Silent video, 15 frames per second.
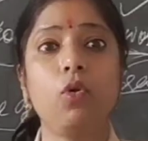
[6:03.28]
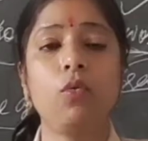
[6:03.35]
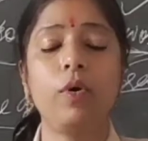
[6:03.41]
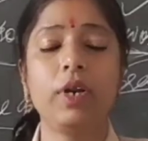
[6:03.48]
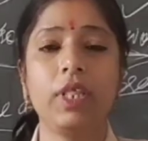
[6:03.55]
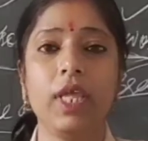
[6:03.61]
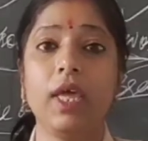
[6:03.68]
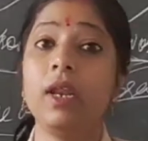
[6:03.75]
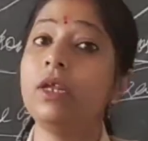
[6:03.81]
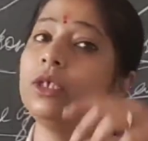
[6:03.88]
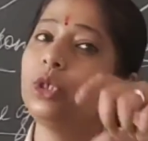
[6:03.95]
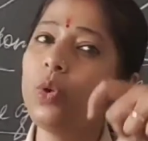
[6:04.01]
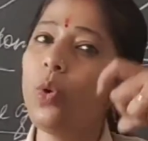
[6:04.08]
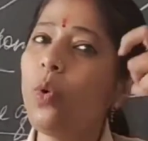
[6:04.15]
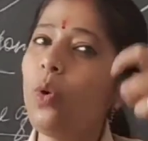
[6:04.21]
over there.
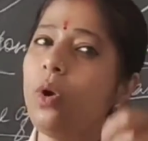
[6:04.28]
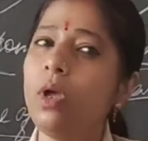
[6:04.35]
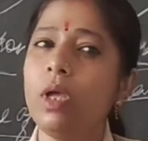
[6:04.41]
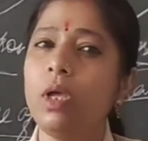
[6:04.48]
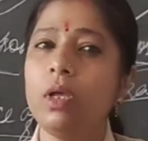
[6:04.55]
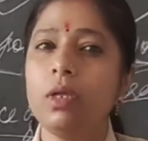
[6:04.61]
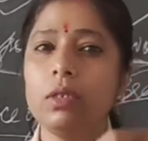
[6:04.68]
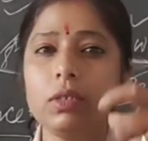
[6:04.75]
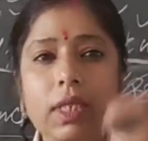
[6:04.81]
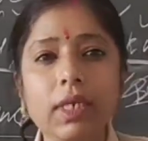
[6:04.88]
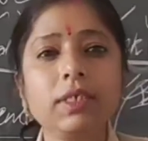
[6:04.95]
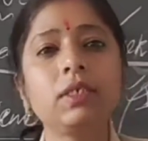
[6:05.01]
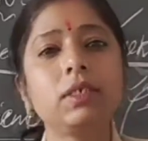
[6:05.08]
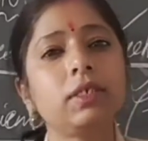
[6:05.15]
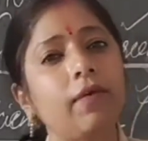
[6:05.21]
So
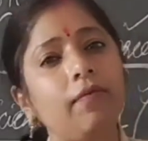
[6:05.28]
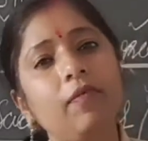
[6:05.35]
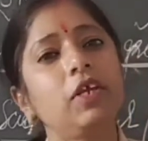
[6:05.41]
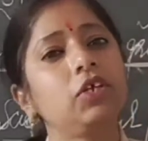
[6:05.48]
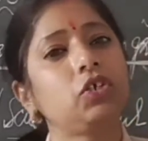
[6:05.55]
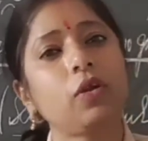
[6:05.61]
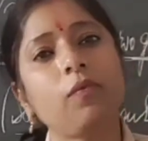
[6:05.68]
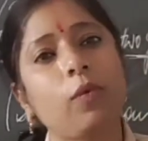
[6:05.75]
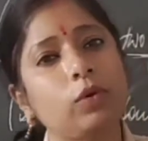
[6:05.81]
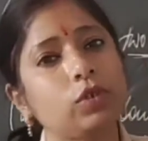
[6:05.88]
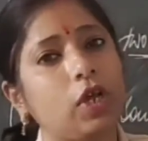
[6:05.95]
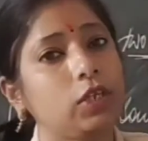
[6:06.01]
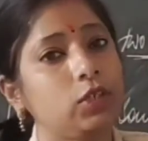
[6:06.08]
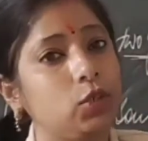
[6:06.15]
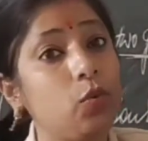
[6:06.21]
this definition was
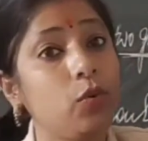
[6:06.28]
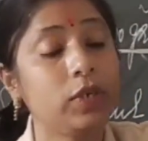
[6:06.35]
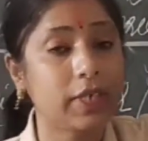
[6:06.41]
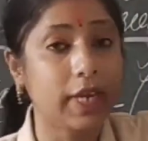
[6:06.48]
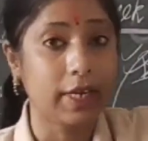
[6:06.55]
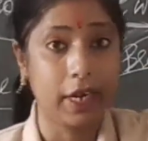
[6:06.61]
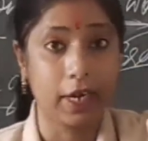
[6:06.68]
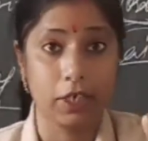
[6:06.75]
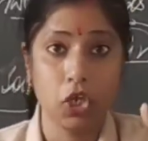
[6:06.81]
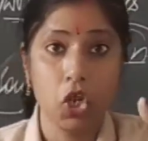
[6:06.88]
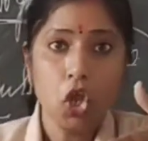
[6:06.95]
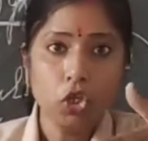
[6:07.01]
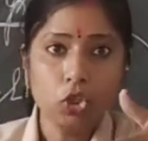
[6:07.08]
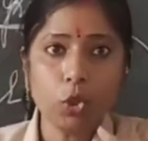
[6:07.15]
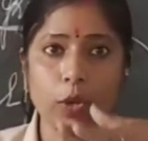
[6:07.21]
also rejected.
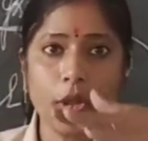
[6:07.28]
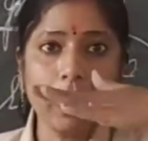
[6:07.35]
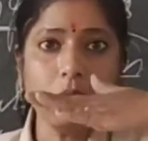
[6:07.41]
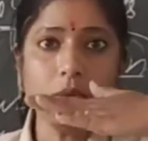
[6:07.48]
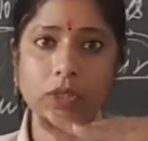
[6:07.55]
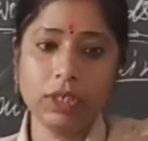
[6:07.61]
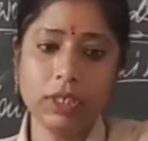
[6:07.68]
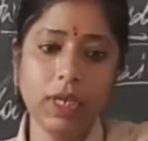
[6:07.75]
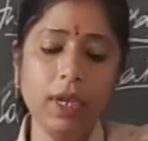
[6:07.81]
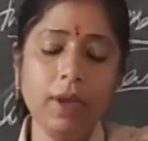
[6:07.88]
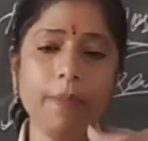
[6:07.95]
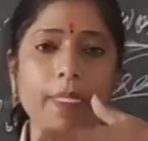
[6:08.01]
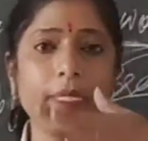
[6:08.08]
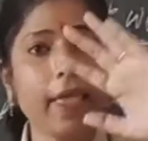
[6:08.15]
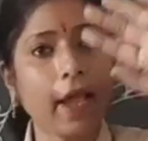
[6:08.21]
So can you
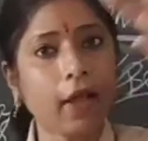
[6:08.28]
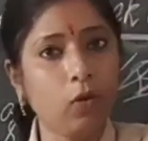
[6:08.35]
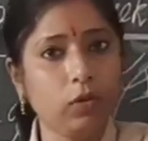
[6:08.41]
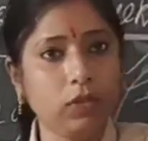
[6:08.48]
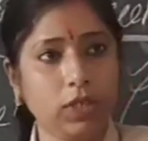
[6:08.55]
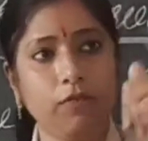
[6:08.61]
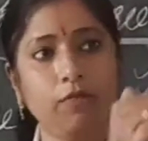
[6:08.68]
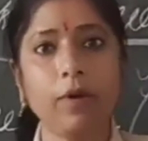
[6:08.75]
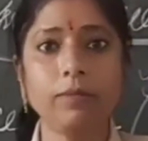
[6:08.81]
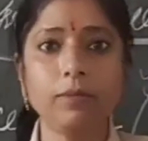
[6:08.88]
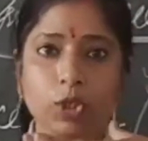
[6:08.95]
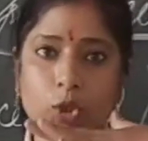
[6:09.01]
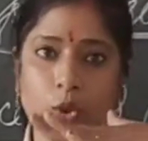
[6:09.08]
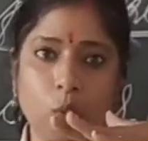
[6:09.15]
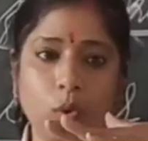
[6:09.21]
see psychology from
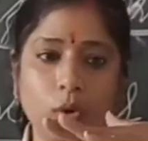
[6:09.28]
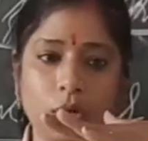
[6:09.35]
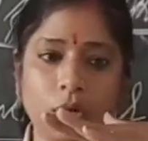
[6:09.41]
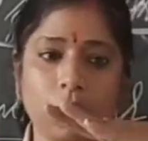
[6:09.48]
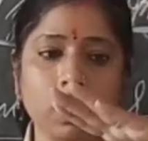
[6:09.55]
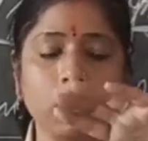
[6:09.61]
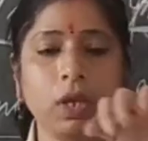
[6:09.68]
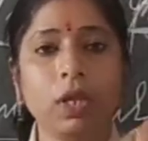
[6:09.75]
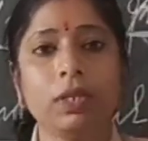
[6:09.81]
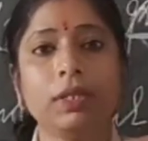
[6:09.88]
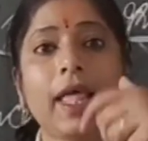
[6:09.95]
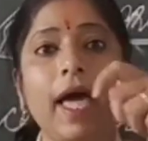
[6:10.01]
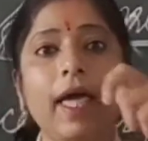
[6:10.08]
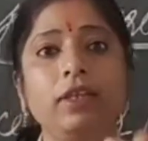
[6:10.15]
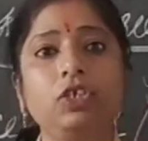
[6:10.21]
soul,
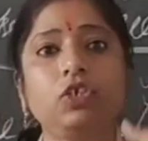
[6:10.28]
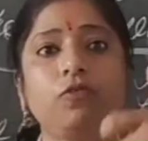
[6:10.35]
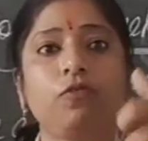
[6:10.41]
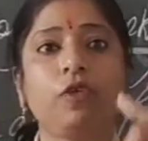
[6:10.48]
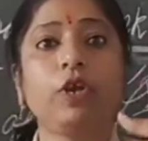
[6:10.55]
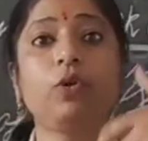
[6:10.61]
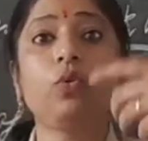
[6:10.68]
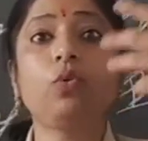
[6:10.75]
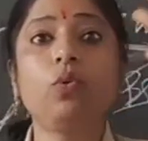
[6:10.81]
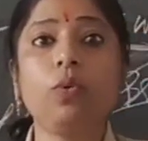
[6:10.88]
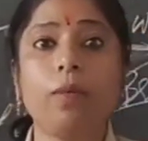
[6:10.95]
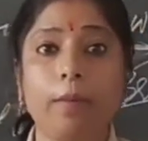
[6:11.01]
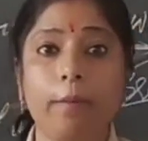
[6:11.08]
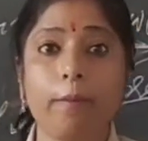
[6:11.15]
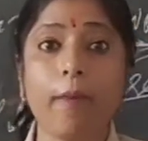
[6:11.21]
then shifted
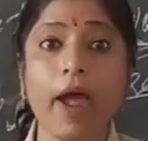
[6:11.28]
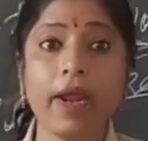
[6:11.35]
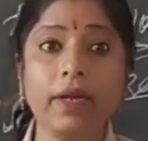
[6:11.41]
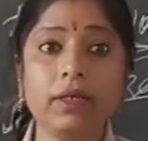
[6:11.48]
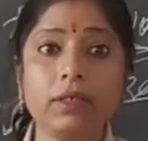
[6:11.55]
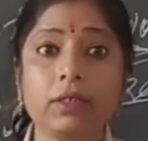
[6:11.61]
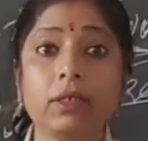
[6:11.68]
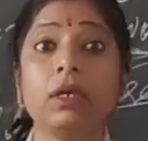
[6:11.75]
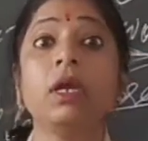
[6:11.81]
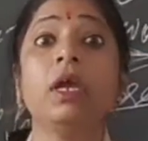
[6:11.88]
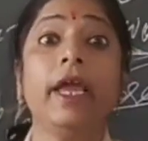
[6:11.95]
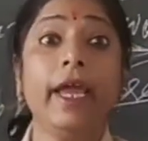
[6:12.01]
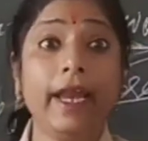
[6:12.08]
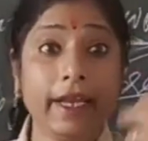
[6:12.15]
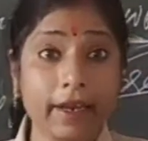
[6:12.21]
to
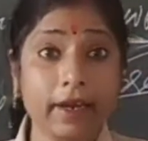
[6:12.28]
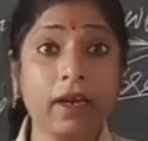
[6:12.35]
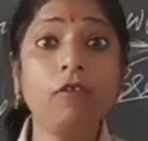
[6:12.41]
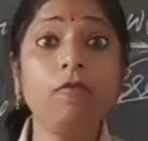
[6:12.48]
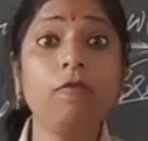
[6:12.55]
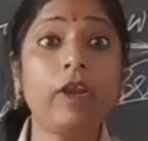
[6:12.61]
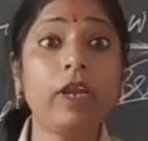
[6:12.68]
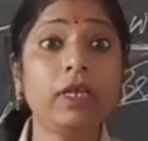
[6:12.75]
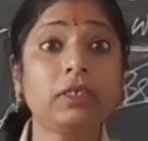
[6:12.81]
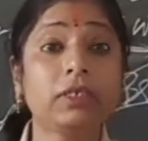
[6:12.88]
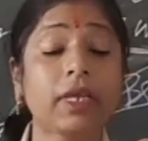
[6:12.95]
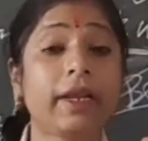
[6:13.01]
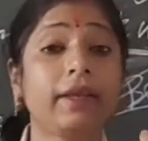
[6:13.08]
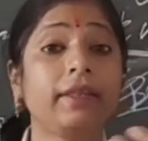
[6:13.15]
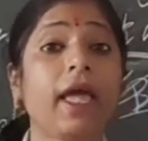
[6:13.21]
mind, internal feelings,
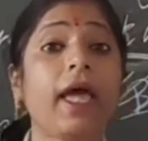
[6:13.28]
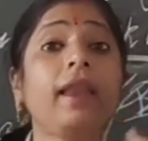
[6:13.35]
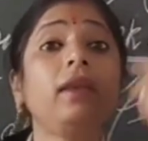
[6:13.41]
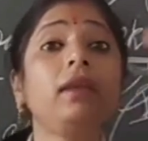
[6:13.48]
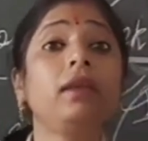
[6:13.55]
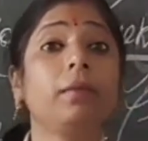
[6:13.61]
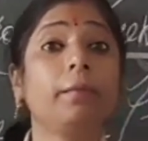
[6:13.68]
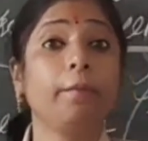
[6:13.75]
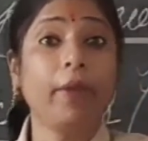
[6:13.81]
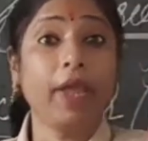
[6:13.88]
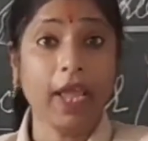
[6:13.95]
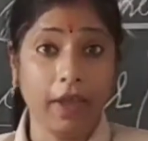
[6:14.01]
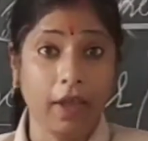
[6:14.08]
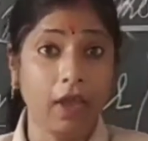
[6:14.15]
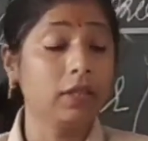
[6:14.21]
and then
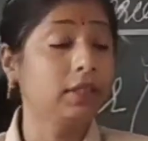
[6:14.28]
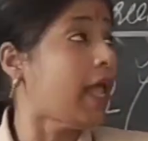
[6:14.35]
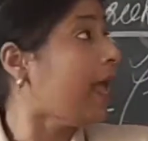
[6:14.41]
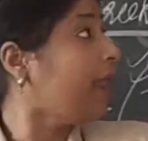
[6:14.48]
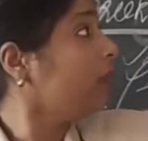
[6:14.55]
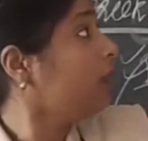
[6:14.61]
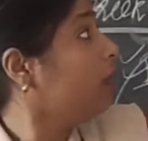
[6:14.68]
behave, then